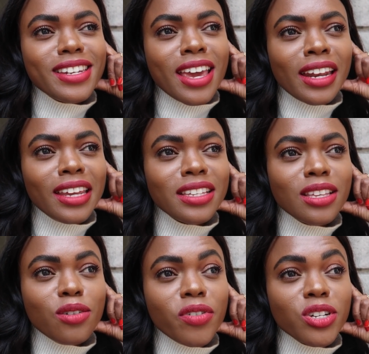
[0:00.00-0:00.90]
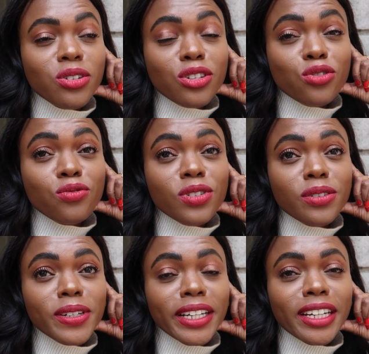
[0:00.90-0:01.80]
and he said the French toast was really,
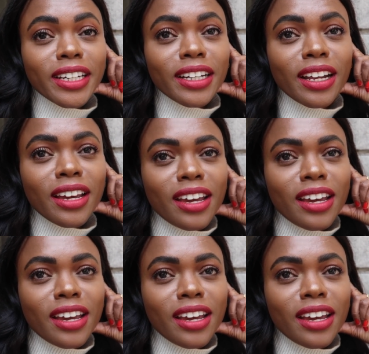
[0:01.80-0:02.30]
really good.